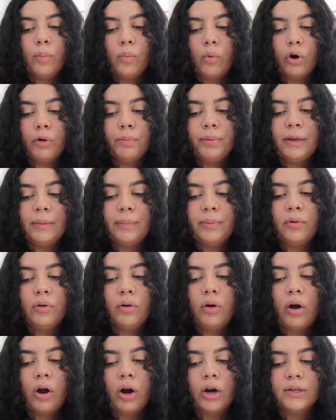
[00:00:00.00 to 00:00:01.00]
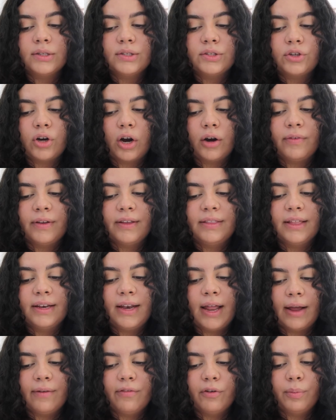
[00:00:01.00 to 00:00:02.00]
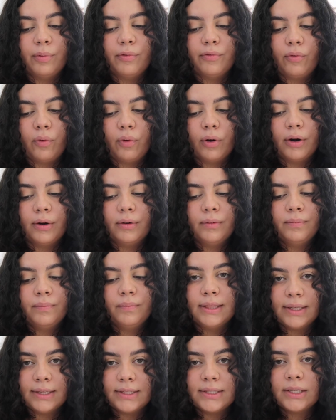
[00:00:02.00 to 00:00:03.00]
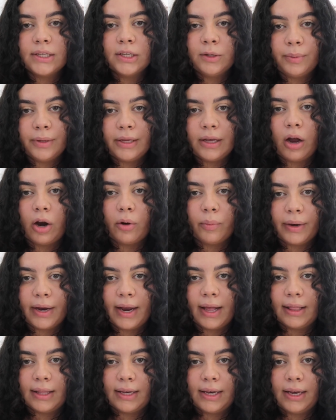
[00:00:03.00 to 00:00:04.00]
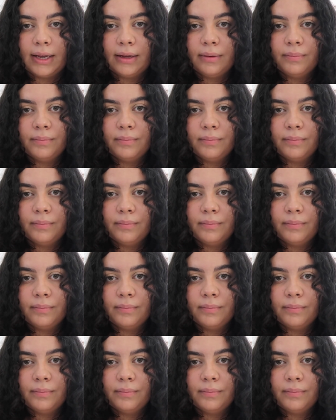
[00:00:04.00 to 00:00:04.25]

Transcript: More people are starving than ever before. This could be our reality.